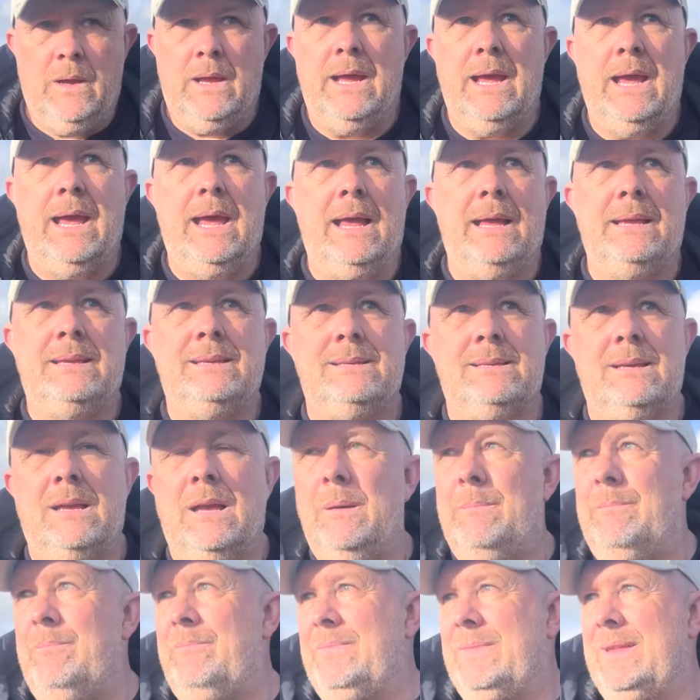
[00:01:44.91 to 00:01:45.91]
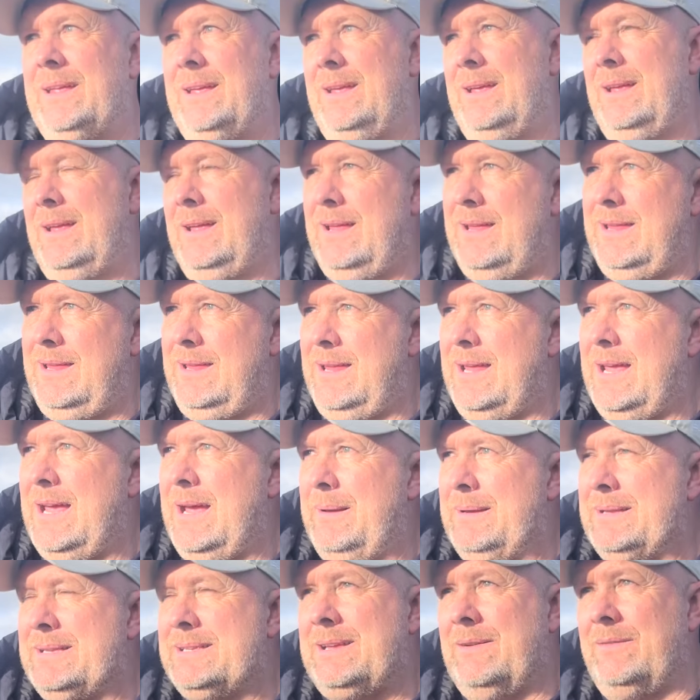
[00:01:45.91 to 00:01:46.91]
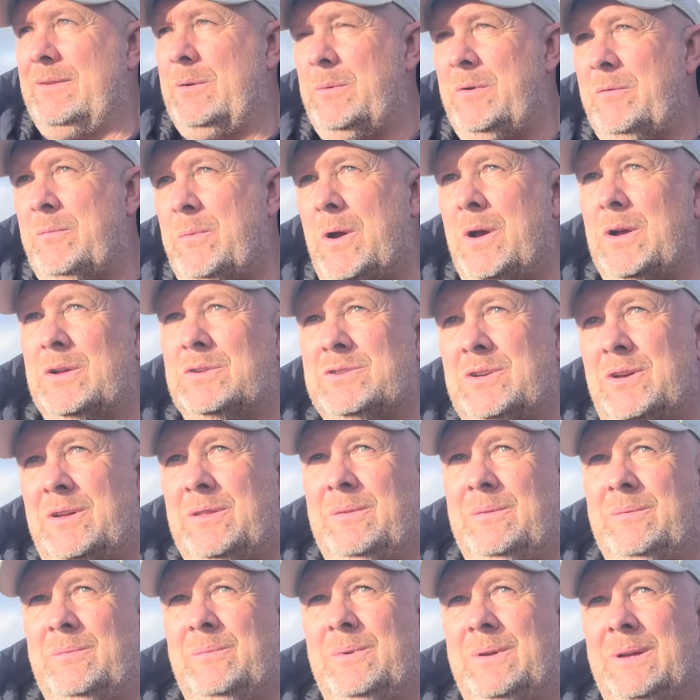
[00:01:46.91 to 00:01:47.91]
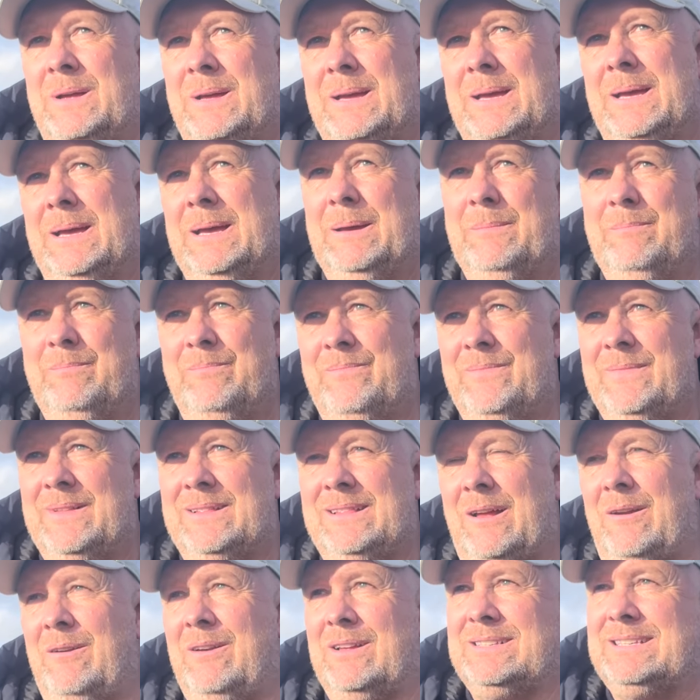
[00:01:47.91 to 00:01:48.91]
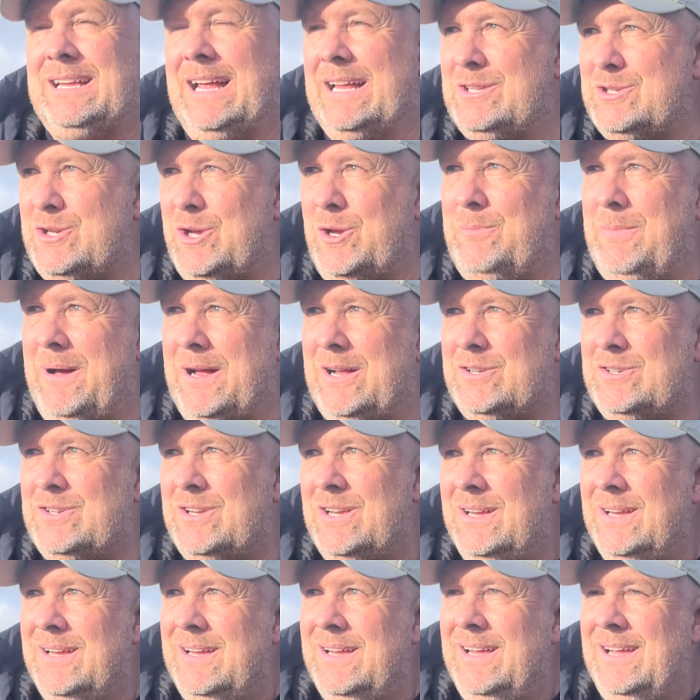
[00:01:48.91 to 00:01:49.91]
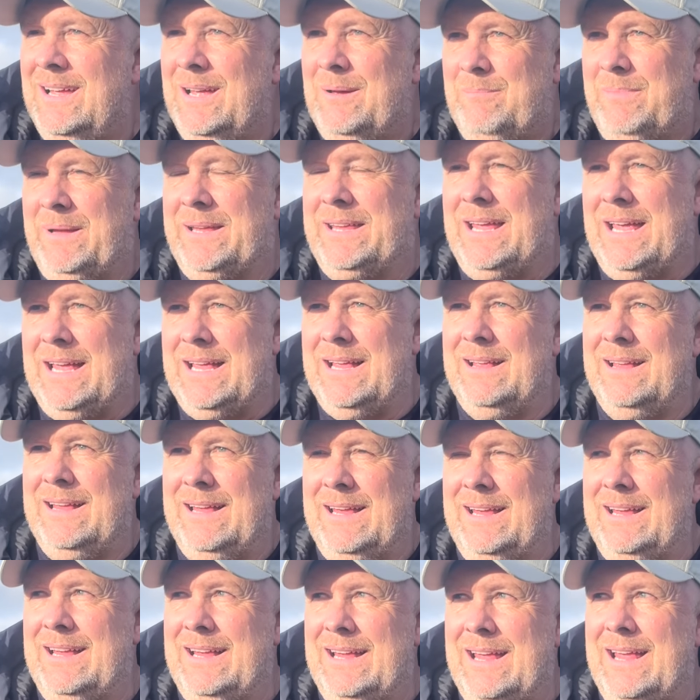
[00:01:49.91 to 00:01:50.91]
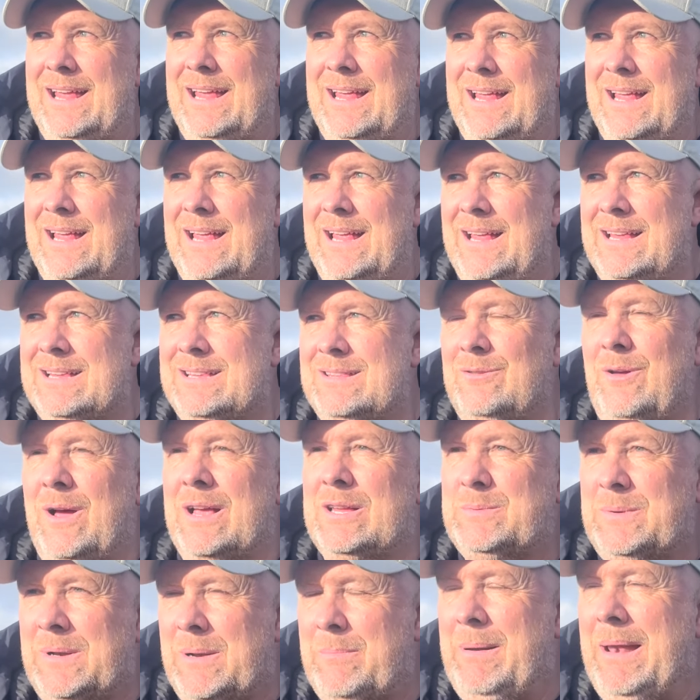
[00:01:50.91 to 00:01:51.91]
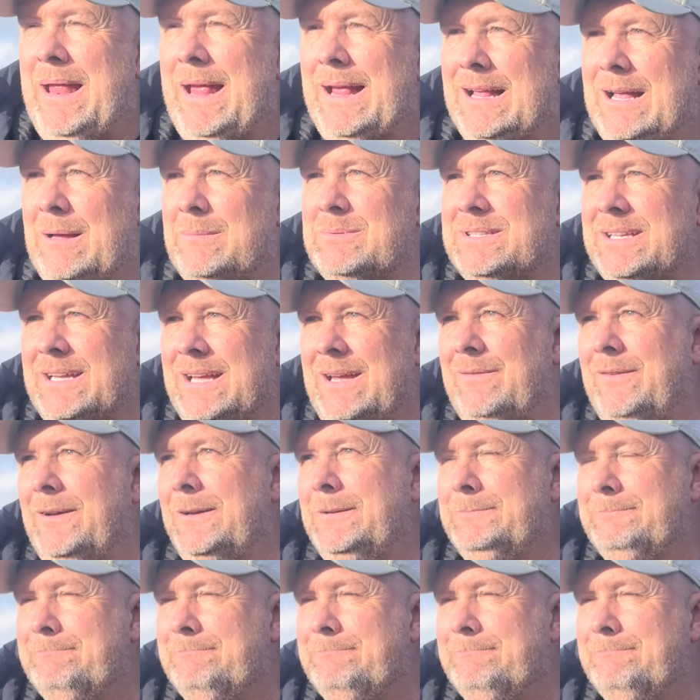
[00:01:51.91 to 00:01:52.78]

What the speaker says: Yeah, it's something we've worked on. Don't like saying too much, but yeah, it's nice when a plan comes together.